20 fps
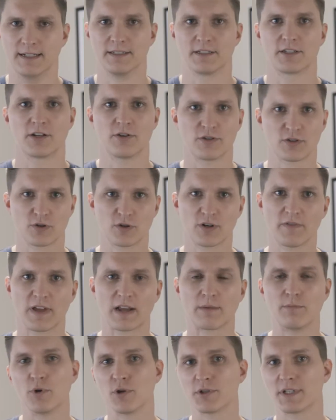So it's sort of like
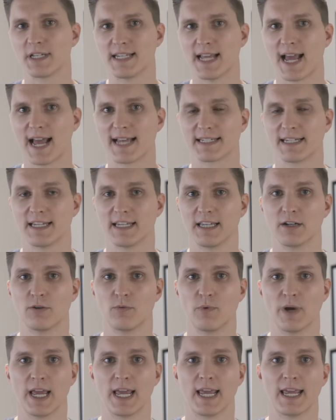multitasking in a
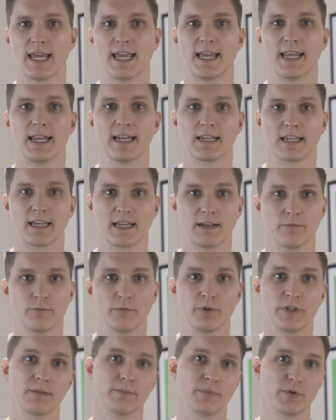way and can
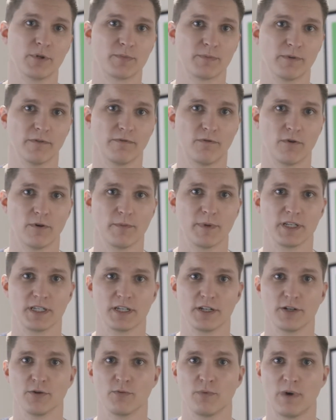really boost performance
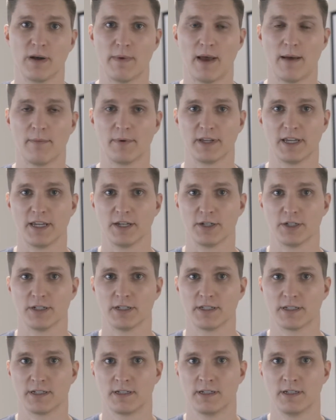in your web applications.